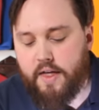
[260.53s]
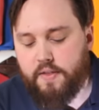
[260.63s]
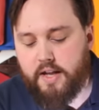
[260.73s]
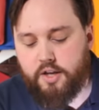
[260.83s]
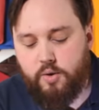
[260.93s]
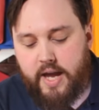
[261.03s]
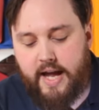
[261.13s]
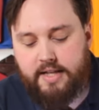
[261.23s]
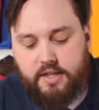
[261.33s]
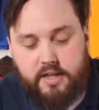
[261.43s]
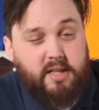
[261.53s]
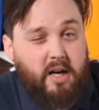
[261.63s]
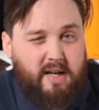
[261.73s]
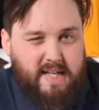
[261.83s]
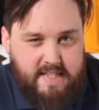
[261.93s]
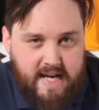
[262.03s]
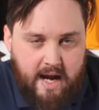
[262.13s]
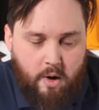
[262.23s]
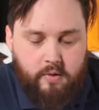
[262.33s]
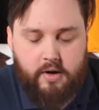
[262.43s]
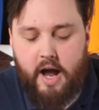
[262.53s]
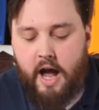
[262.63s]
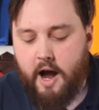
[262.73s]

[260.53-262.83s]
and then you can sort of dial it down